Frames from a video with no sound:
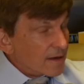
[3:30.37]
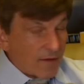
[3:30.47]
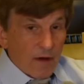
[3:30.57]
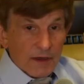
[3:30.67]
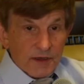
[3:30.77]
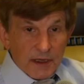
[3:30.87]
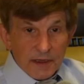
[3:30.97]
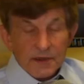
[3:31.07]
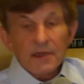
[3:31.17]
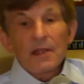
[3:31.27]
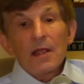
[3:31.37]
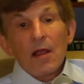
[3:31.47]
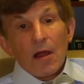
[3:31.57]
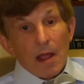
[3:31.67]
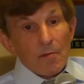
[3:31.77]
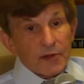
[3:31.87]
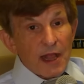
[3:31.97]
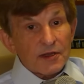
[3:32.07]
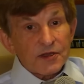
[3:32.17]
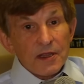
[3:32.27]
Of course it is.
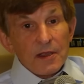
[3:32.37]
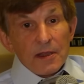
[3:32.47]
Plus,